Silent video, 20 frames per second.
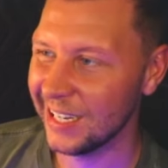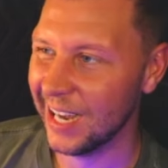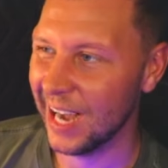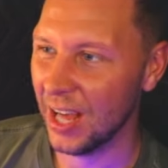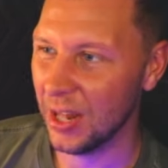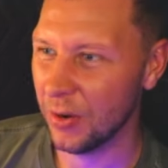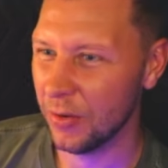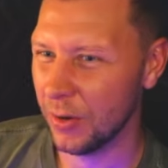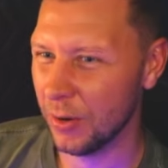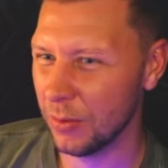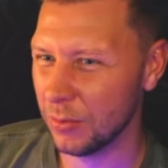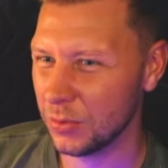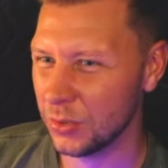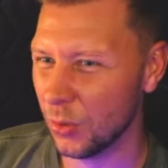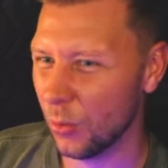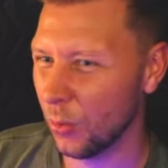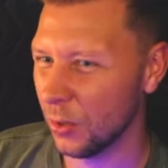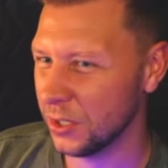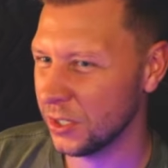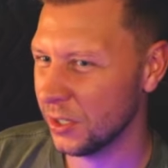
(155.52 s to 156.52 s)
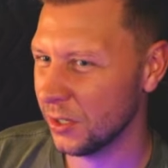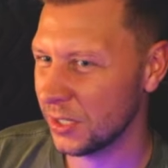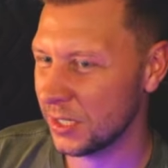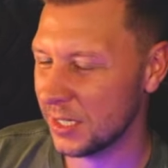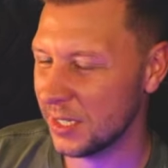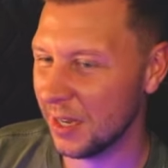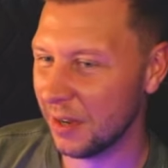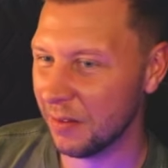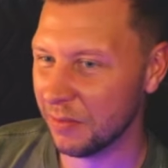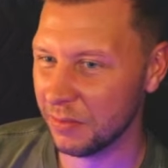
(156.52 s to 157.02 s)
I don't know, torture
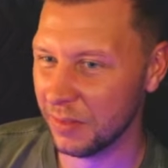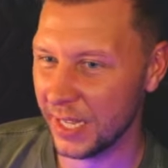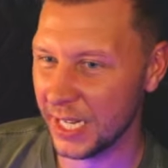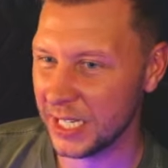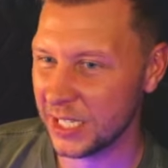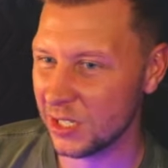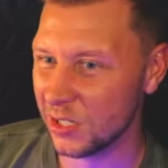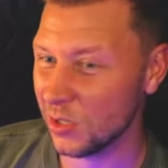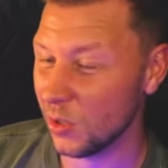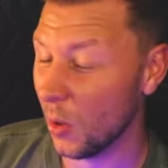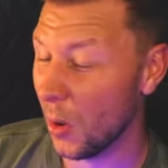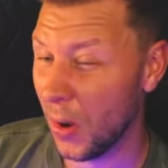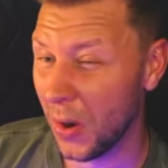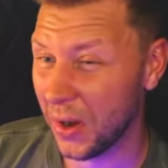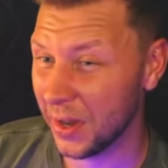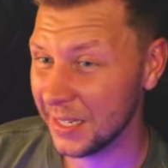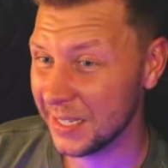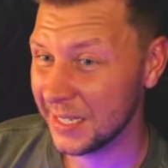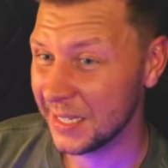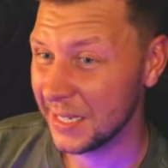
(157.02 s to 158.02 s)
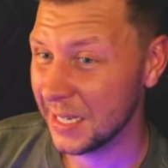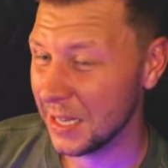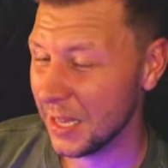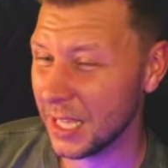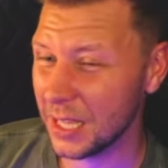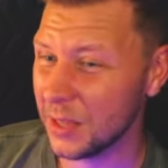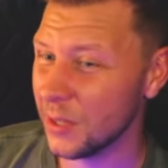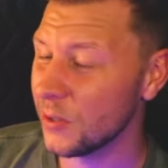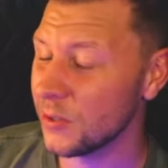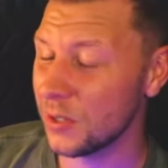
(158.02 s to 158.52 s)
stuff like Saw.
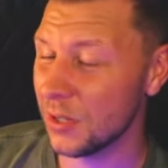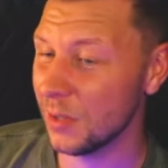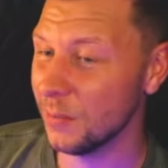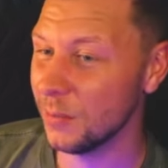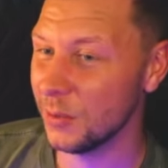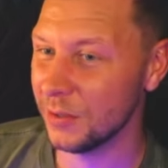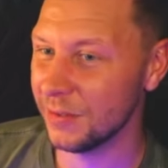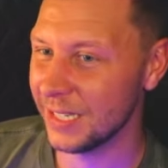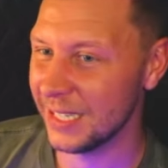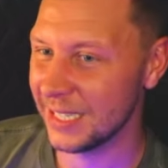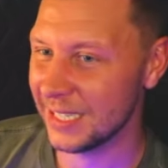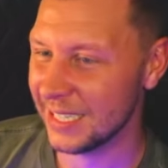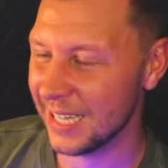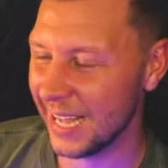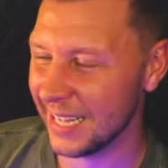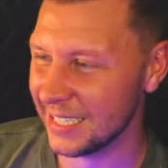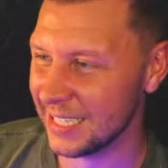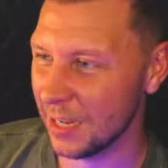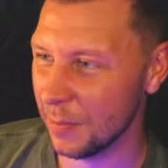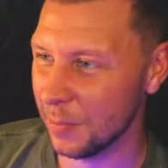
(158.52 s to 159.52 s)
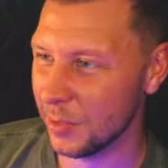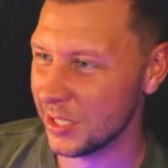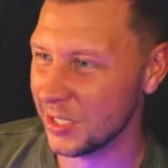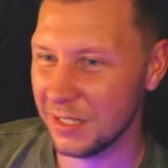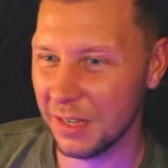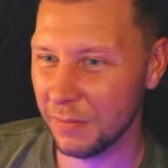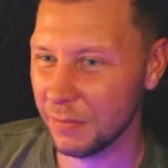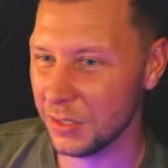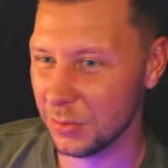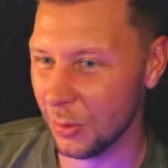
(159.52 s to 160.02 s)
Like those are the movies, that type of
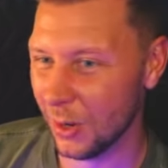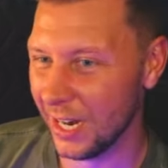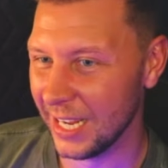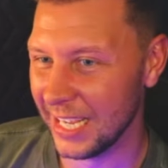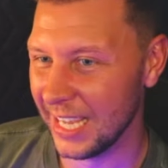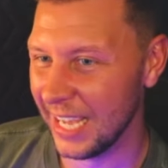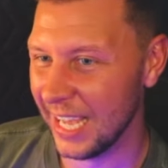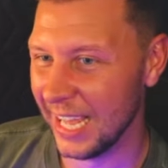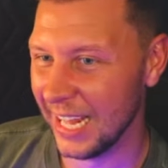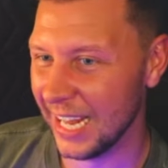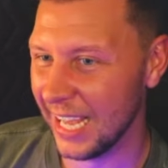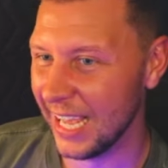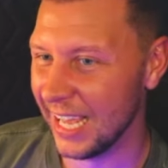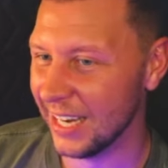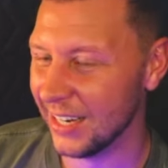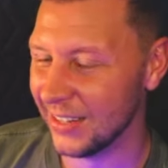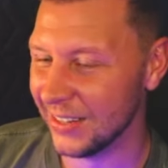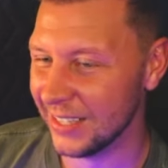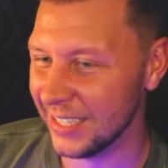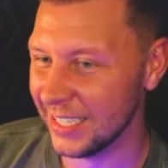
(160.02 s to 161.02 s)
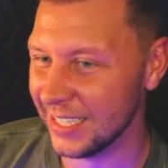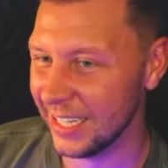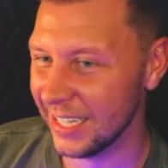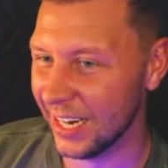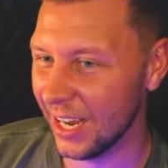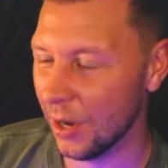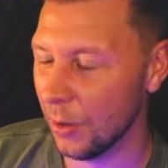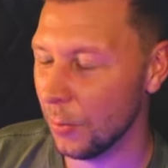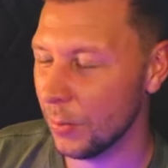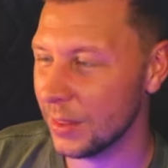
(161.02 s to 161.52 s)
stuff is where I can't handle it, you
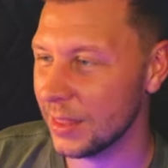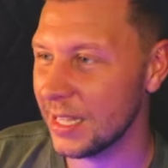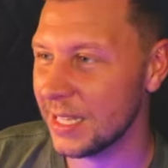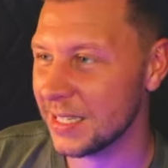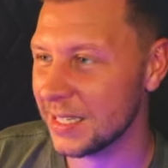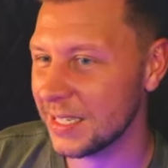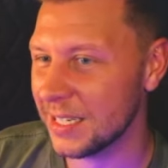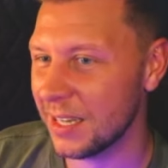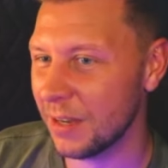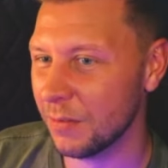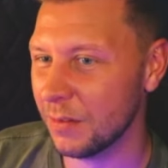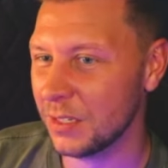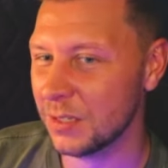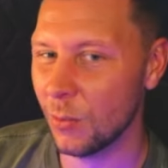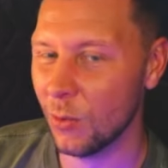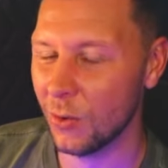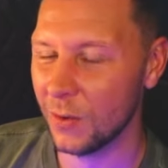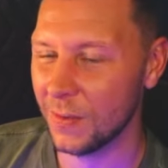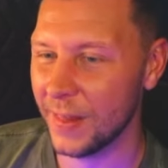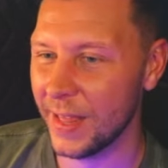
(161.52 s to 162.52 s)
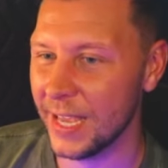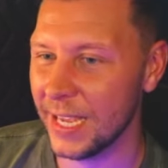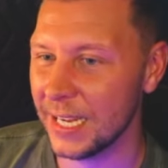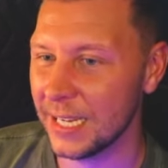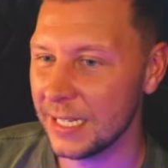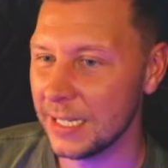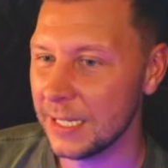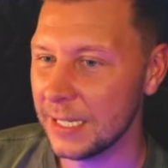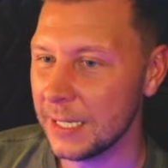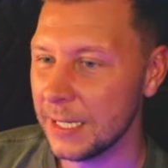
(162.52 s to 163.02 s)
know. With this stuff, it's more like
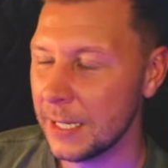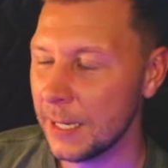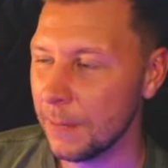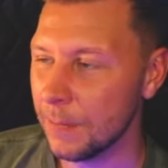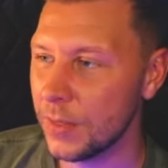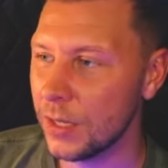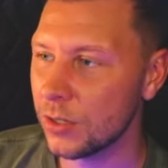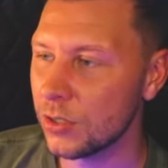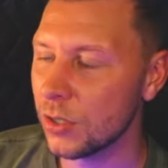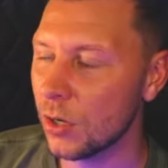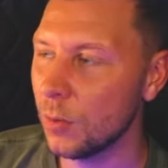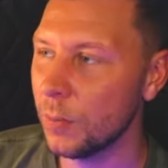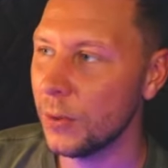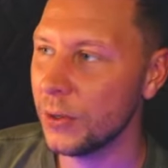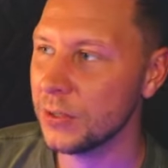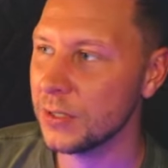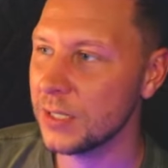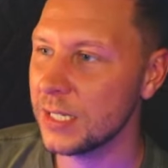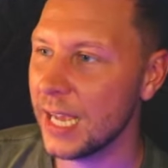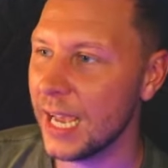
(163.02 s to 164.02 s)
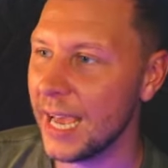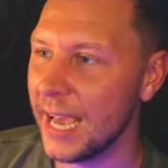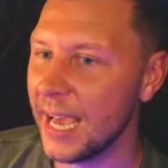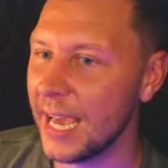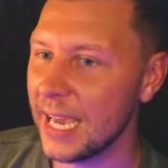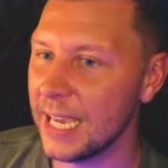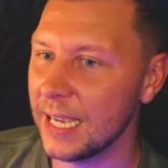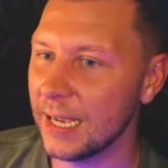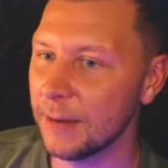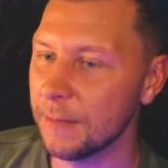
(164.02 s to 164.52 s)
there's almost
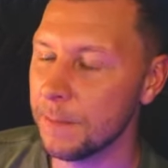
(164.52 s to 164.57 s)
a